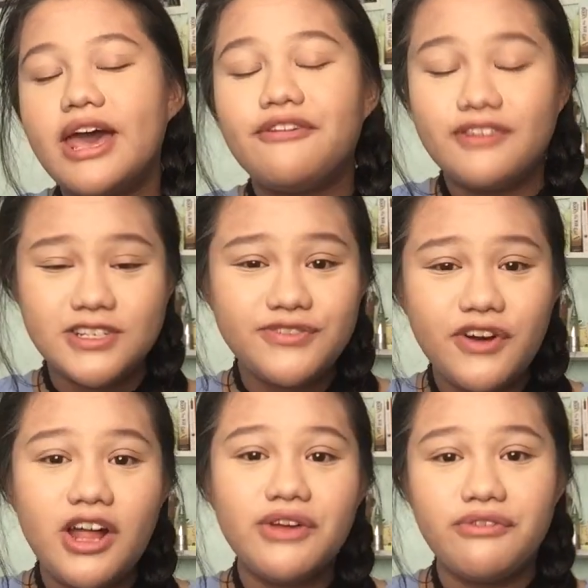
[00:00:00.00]
First of
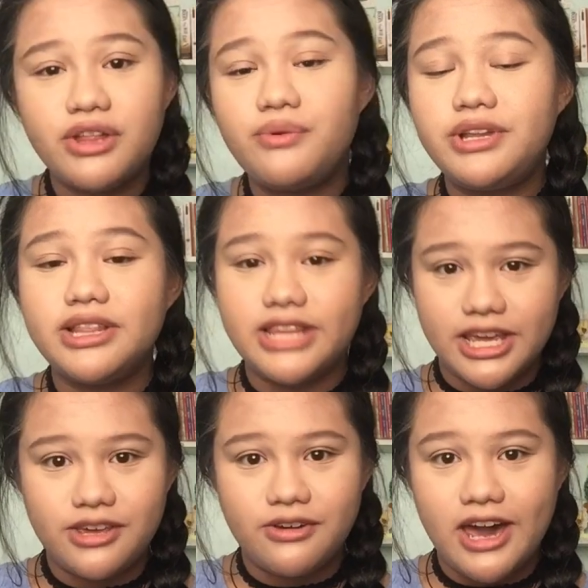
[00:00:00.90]
all, I really want to
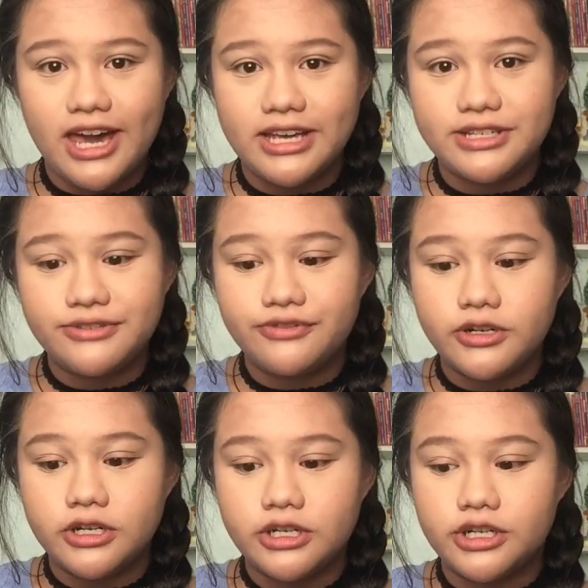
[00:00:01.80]
thank you guys
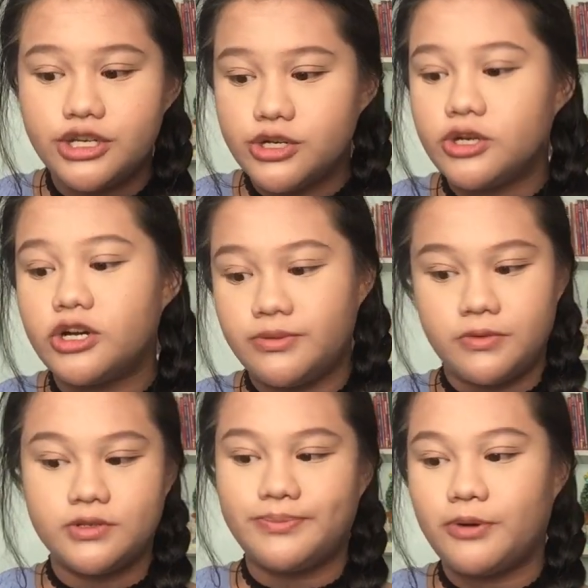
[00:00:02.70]
for your
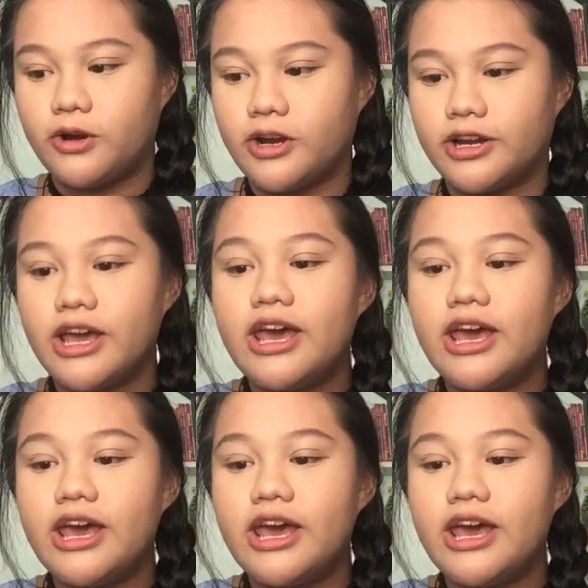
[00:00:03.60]
utmost support.